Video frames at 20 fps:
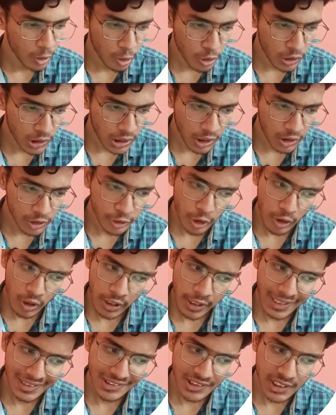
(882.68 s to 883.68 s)
to the console. You
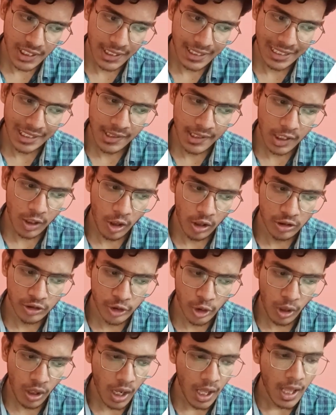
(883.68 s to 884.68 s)
can see that in the
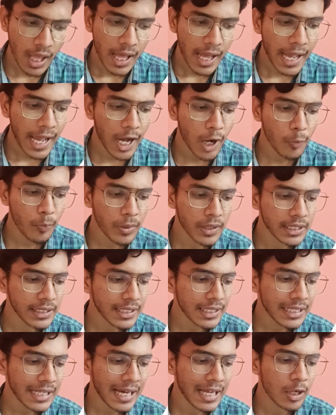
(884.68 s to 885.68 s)
console I have
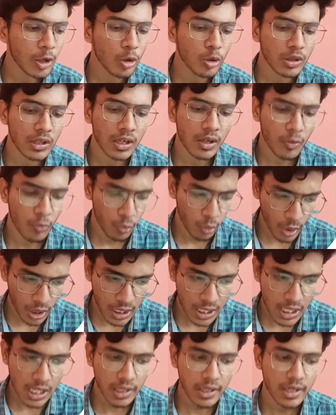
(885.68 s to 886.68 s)
printed hello
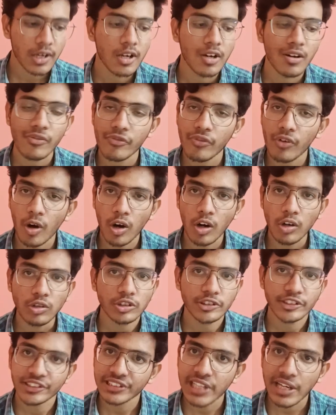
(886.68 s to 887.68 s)
world for
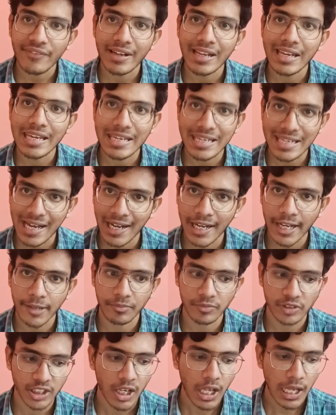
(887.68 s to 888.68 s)
7
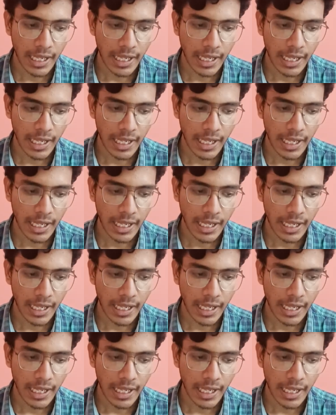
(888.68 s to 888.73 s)
times.